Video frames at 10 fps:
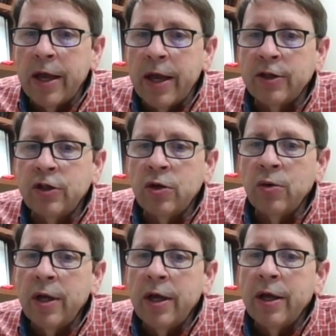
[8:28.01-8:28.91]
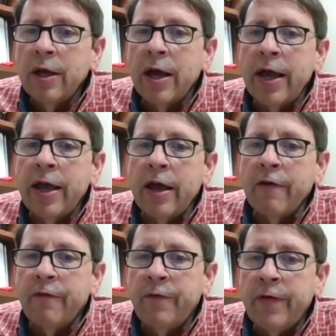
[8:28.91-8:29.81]
And so a
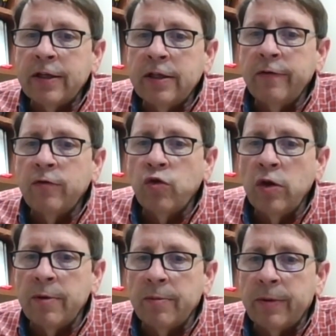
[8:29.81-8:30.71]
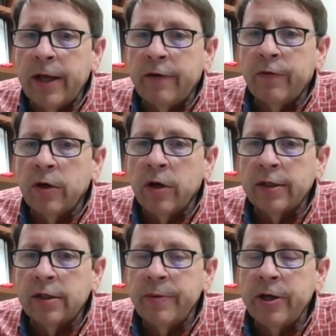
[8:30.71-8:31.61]
effective treatment plan for
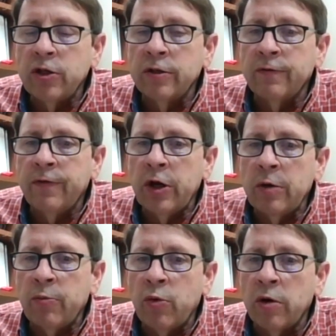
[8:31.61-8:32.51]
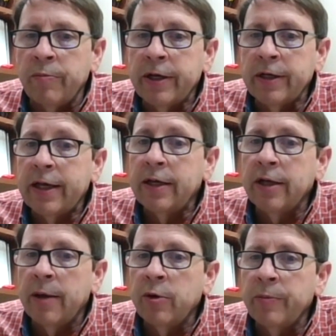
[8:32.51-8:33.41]
constipation is very important because that
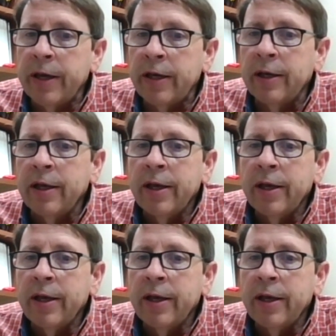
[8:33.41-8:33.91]
abdominal pain